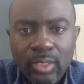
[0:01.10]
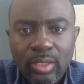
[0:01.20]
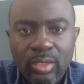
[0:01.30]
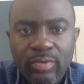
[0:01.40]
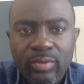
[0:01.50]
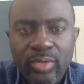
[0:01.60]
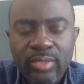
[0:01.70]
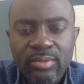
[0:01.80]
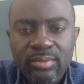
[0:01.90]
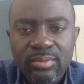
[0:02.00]
Hello
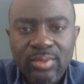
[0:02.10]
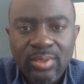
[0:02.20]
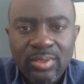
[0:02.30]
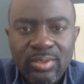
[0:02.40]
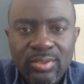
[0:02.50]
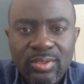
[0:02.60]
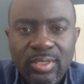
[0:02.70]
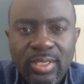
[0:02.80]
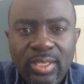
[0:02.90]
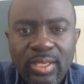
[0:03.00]
everyone,
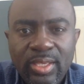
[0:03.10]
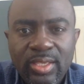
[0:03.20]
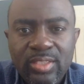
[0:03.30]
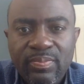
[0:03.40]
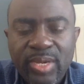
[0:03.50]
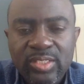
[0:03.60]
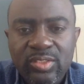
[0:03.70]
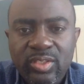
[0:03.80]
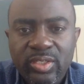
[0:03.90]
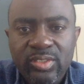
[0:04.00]
today is
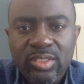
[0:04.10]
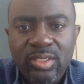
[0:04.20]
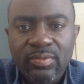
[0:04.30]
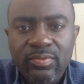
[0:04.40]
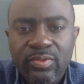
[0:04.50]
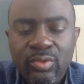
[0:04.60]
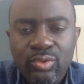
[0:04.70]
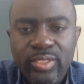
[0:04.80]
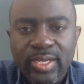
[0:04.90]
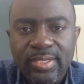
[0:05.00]
March 13th,
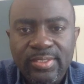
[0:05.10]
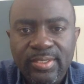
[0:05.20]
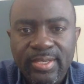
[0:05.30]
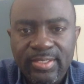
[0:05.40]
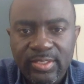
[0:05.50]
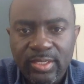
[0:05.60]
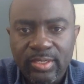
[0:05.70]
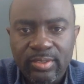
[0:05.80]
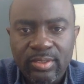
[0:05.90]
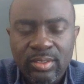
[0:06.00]
2019.
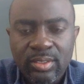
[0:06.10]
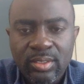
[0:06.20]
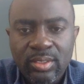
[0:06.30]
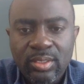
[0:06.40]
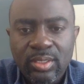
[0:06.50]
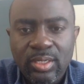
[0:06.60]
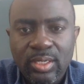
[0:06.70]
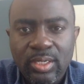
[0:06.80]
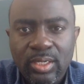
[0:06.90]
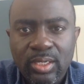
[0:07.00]

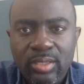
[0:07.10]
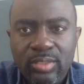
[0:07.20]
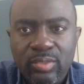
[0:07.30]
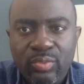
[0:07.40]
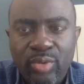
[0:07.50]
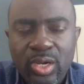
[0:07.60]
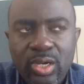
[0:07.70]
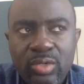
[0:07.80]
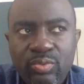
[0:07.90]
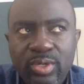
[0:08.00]
It's
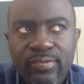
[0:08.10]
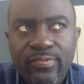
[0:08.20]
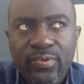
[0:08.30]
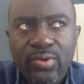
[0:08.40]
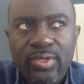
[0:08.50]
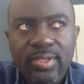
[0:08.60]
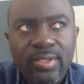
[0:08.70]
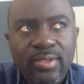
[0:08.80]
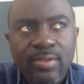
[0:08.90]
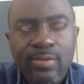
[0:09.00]
around
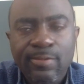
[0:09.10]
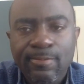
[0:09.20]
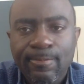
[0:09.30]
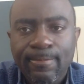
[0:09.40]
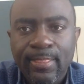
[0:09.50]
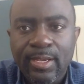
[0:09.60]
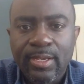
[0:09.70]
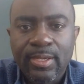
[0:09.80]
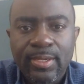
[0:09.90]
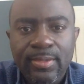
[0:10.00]

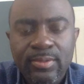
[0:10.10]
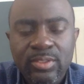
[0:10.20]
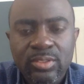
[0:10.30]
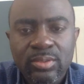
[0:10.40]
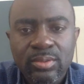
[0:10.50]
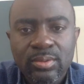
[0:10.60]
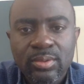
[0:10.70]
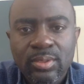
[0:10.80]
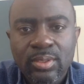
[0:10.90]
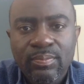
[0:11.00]
1:49
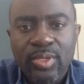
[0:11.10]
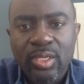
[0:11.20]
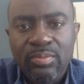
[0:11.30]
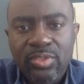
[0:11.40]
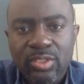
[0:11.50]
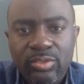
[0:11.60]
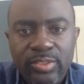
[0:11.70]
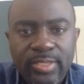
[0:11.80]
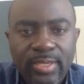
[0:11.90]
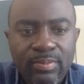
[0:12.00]
p.m. Central
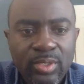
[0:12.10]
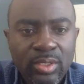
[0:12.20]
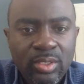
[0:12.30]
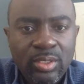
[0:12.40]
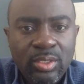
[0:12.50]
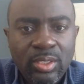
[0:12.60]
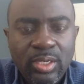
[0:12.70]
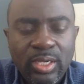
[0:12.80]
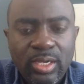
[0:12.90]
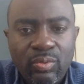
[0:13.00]
Time.
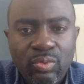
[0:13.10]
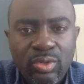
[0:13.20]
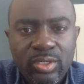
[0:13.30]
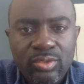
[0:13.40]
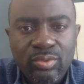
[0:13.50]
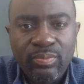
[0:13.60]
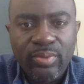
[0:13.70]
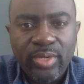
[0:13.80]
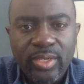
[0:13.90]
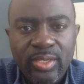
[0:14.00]
I wanted to
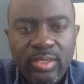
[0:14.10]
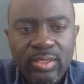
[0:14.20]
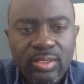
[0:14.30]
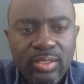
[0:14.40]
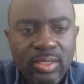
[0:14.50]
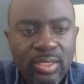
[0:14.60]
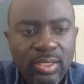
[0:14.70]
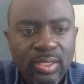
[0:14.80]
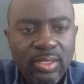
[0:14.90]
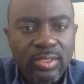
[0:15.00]
bring
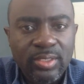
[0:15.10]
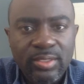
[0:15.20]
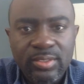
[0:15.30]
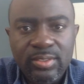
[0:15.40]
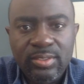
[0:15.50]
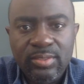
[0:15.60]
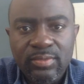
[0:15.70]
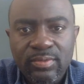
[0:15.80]
this